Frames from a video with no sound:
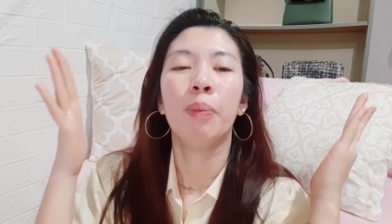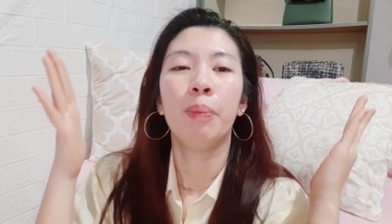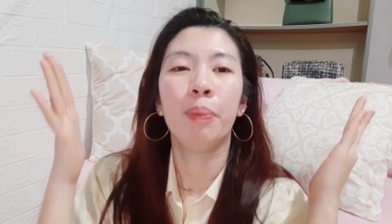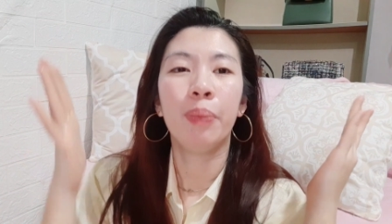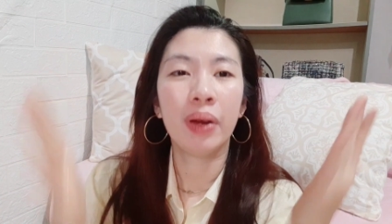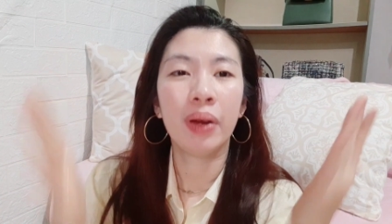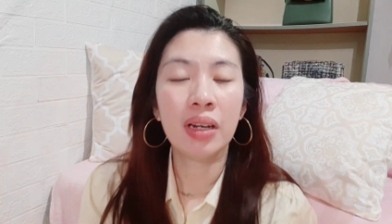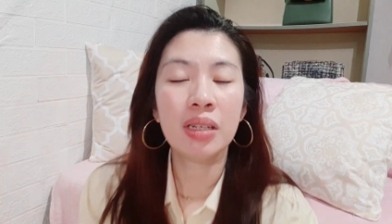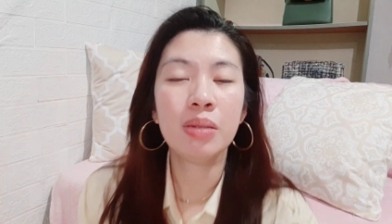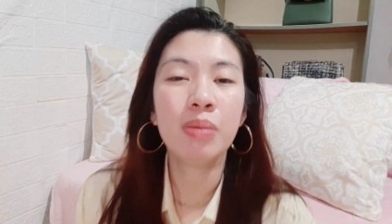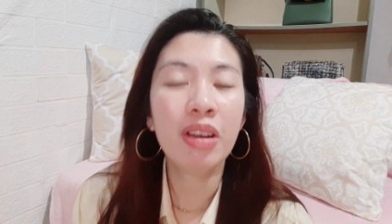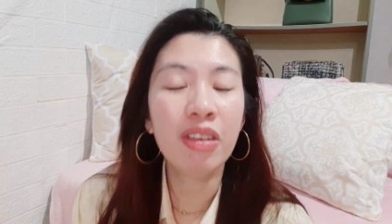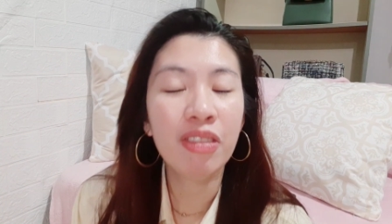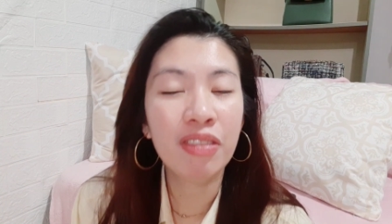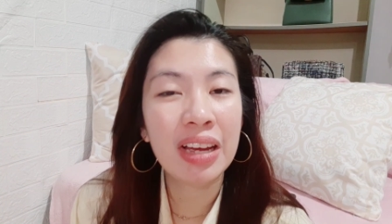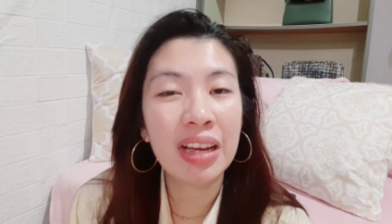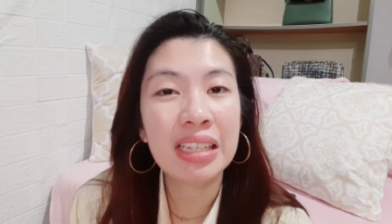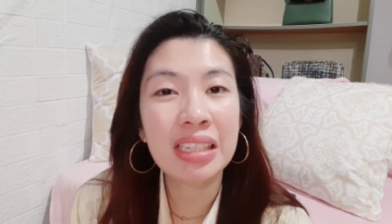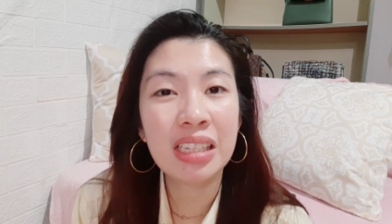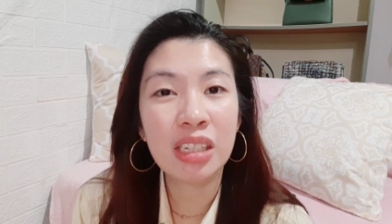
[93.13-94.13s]
because my
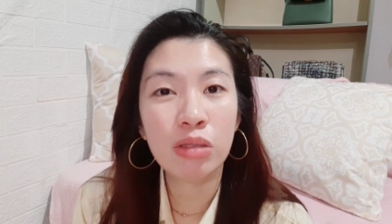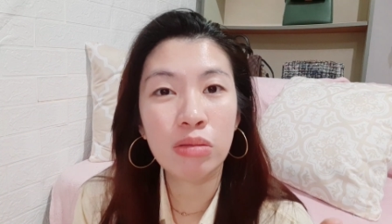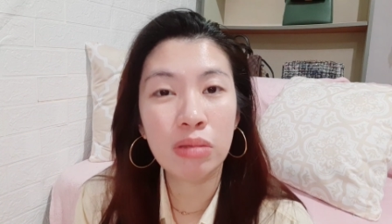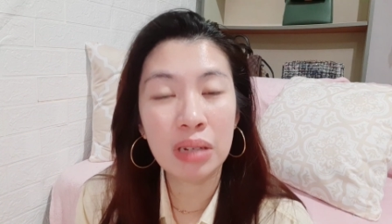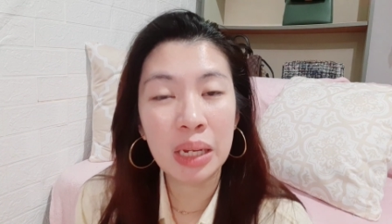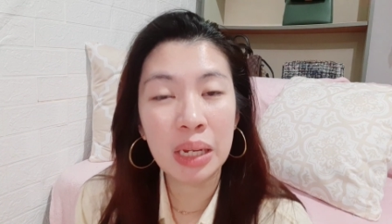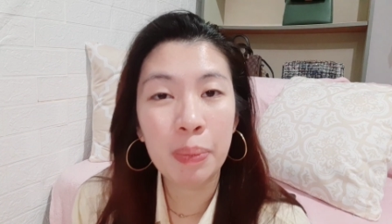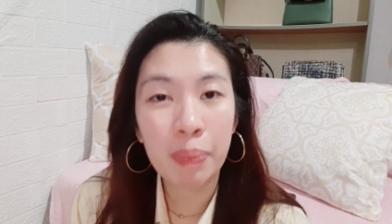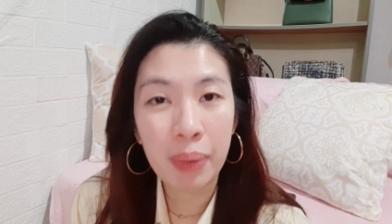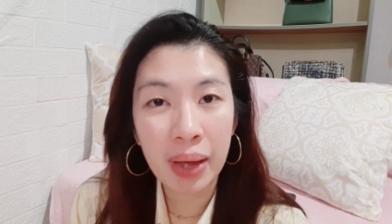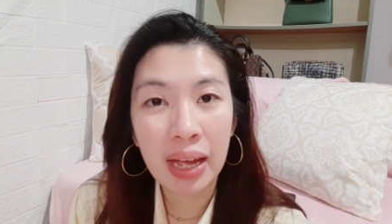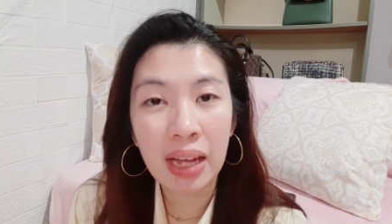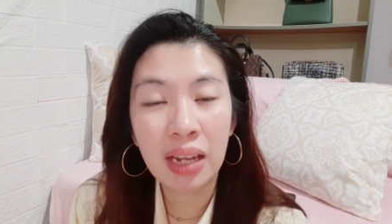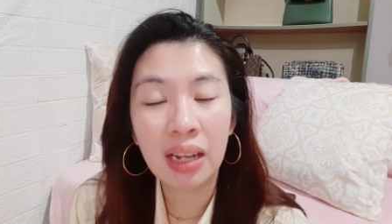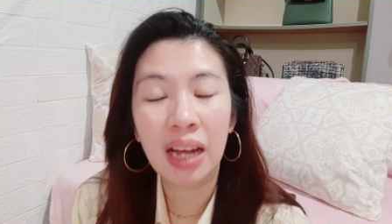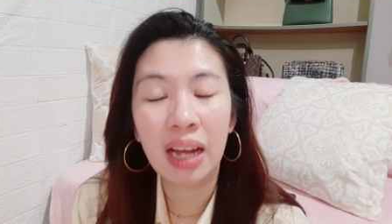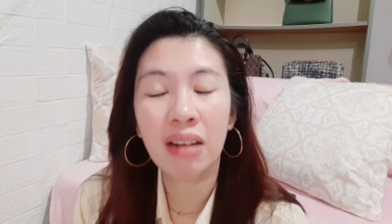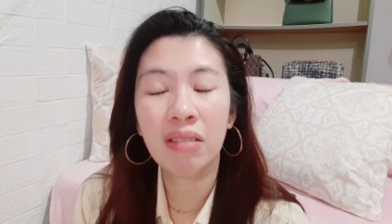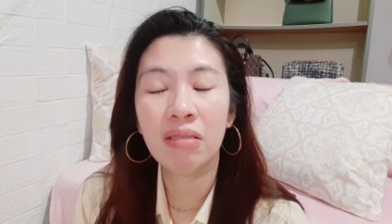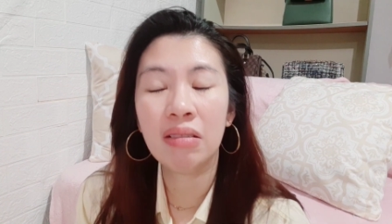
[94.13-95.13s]
face is really pale
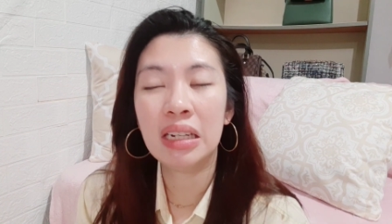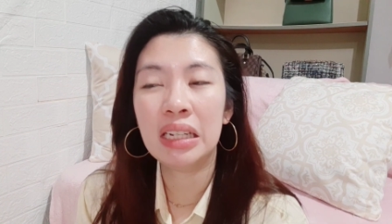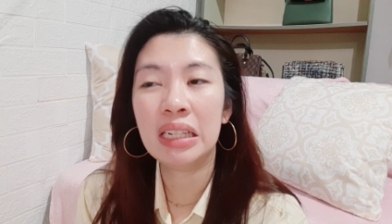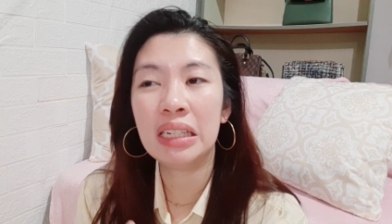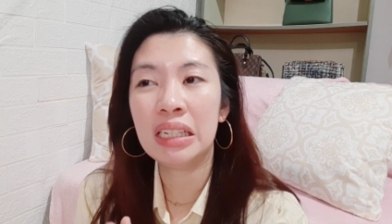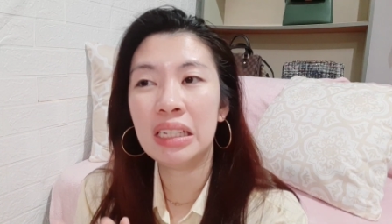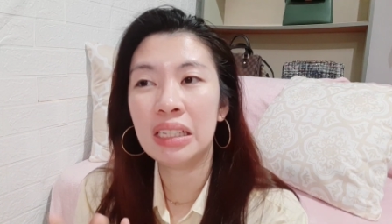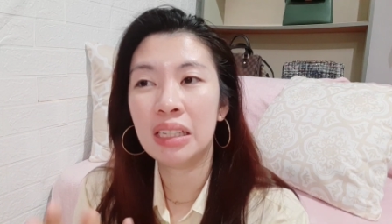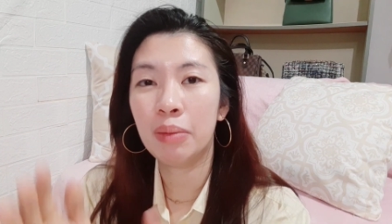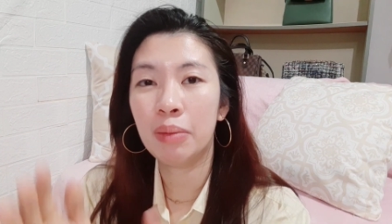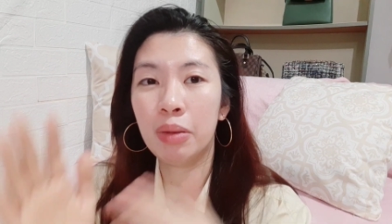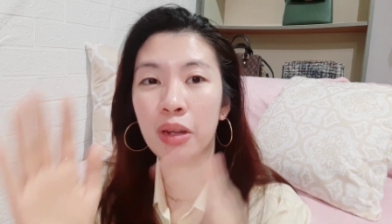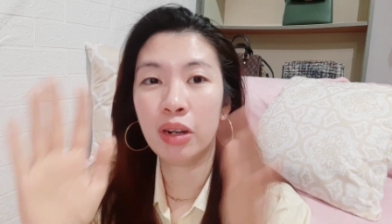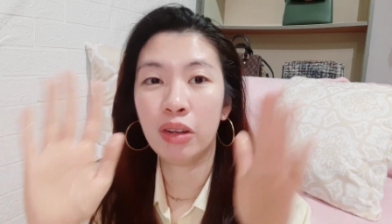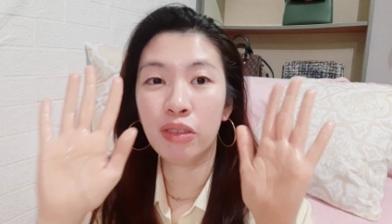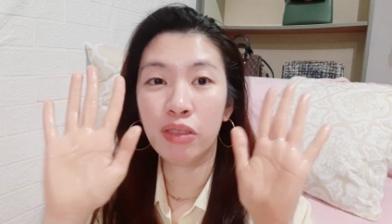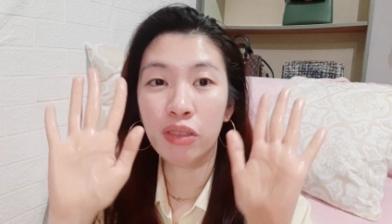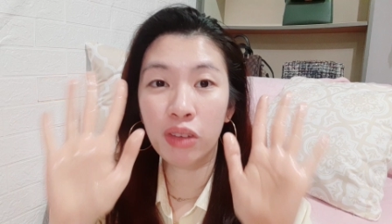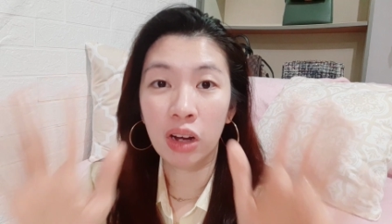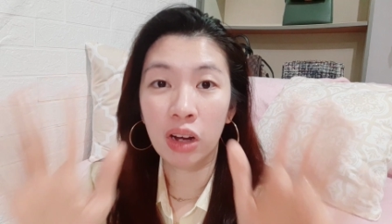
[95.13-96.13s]
I really need a bit
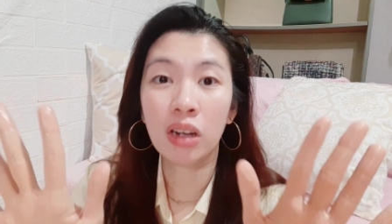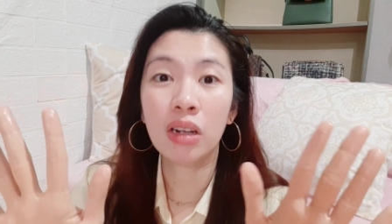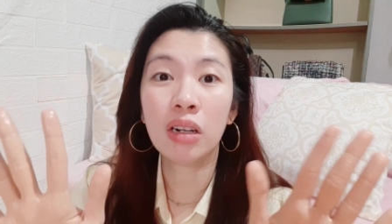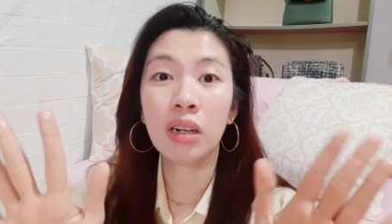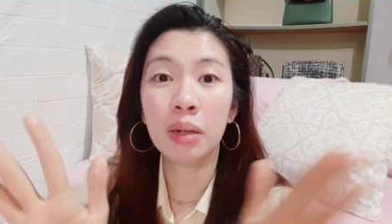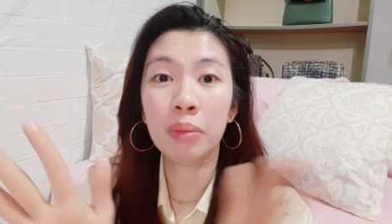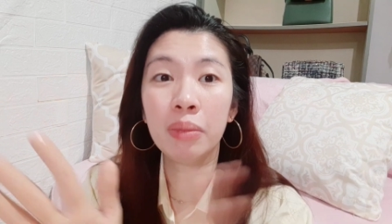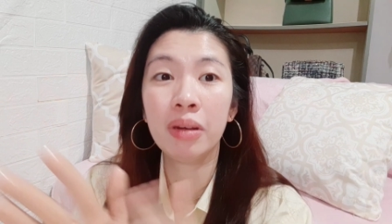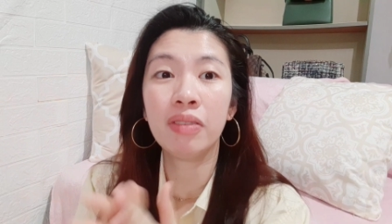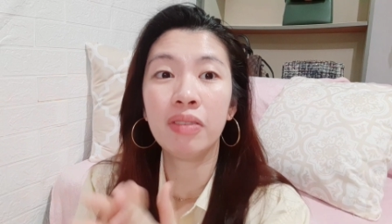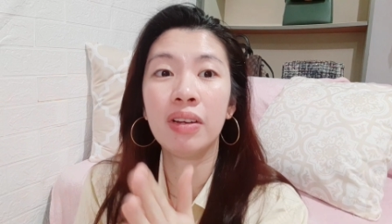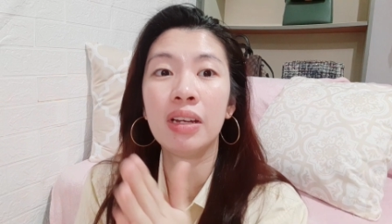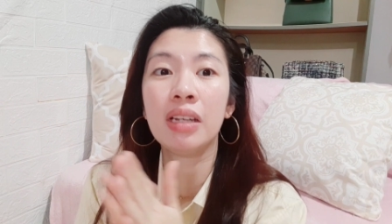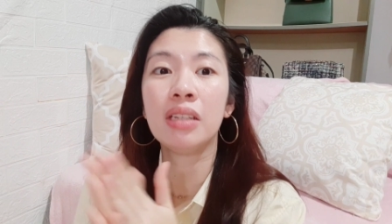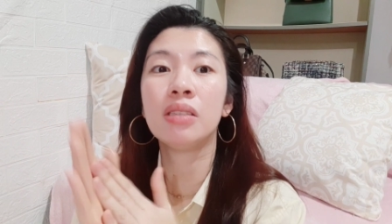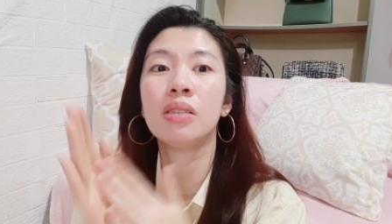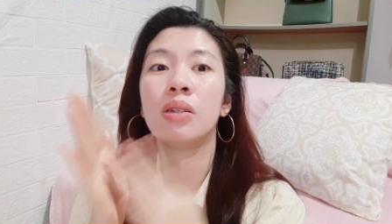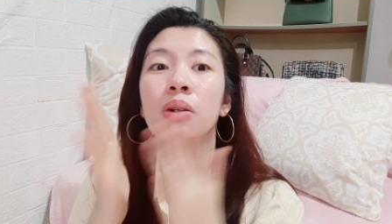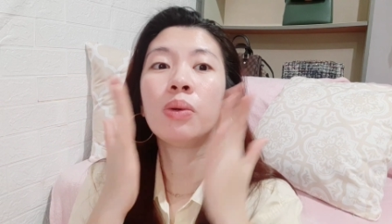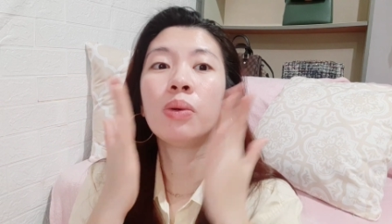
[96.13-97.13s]
of color on my
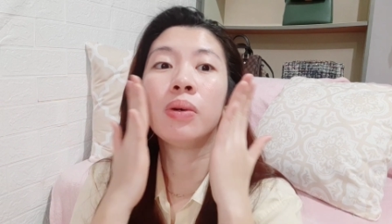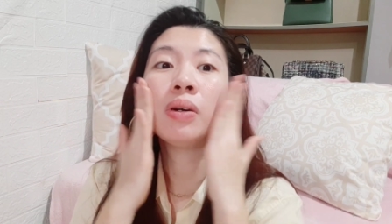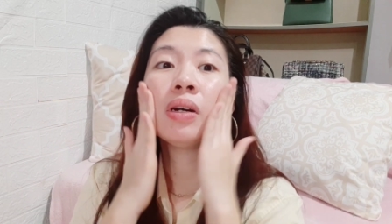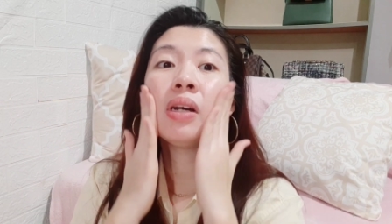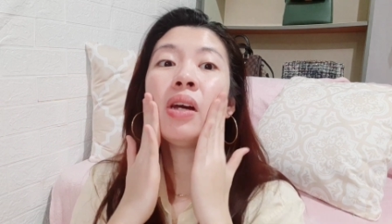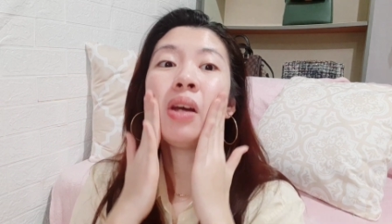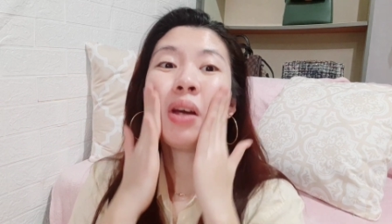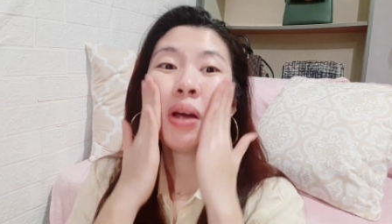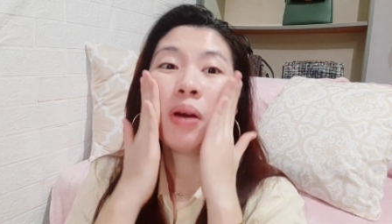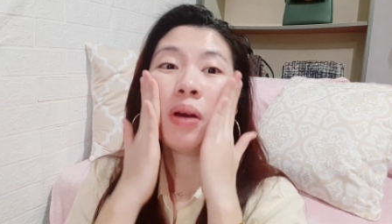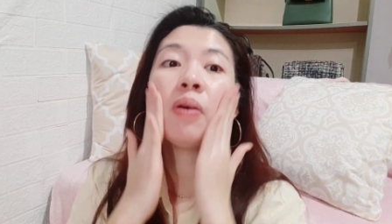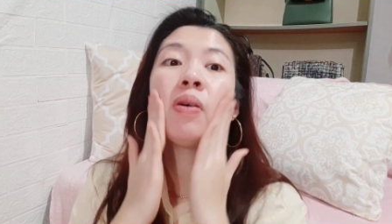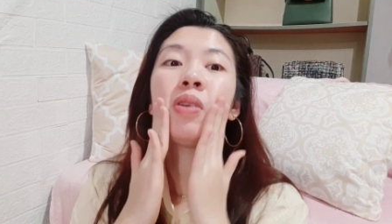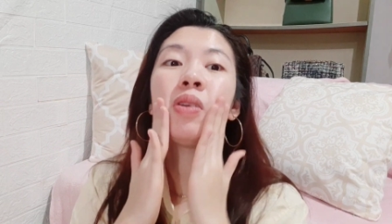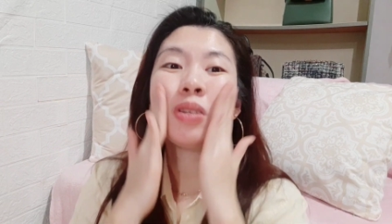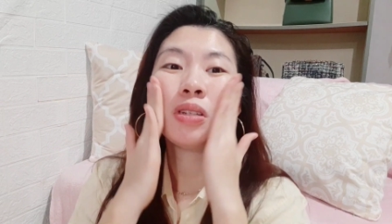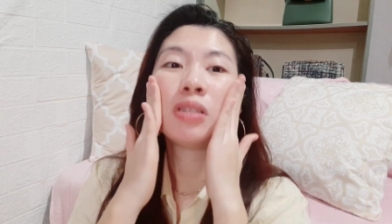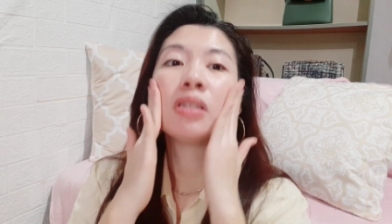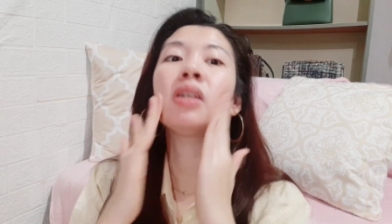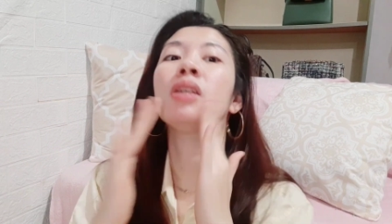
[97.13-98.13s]
face so
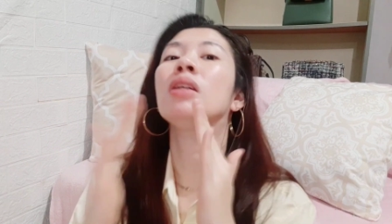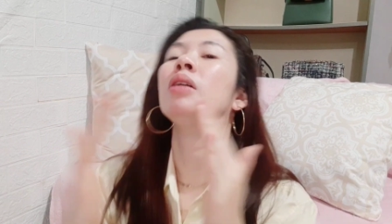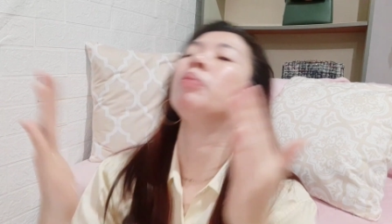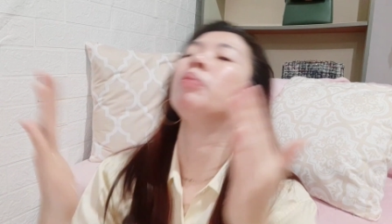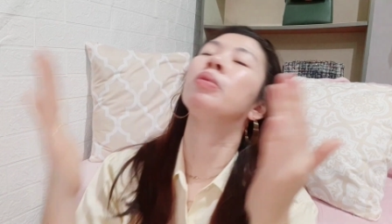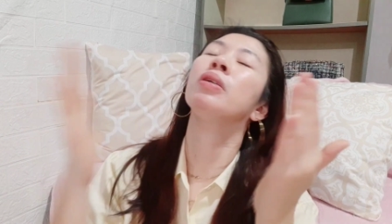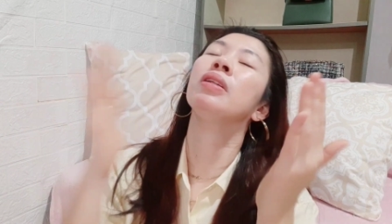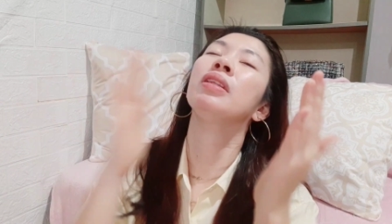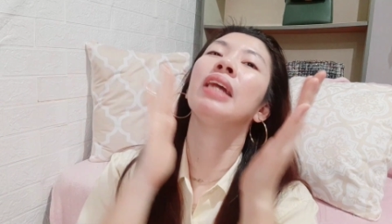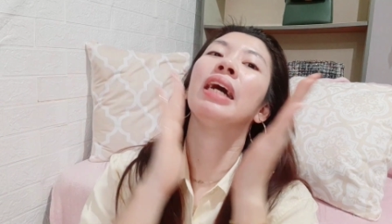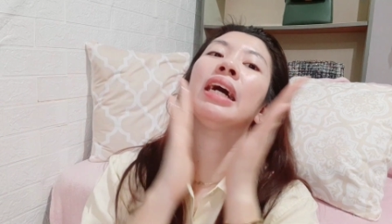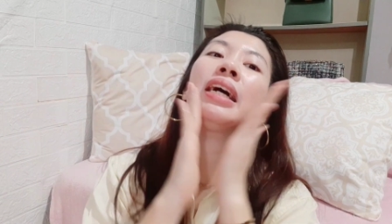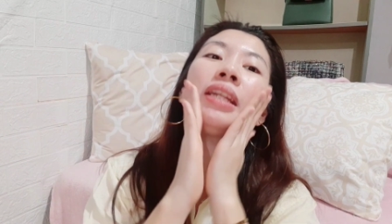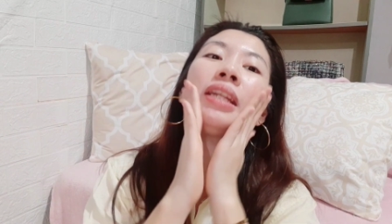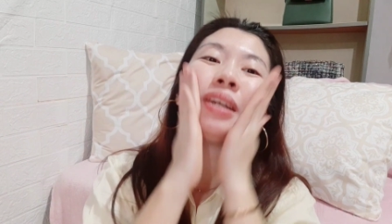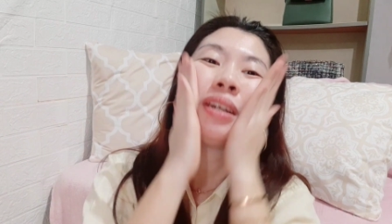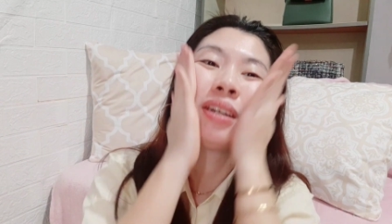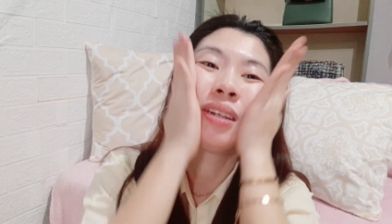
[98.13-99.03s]
we're just gonna put that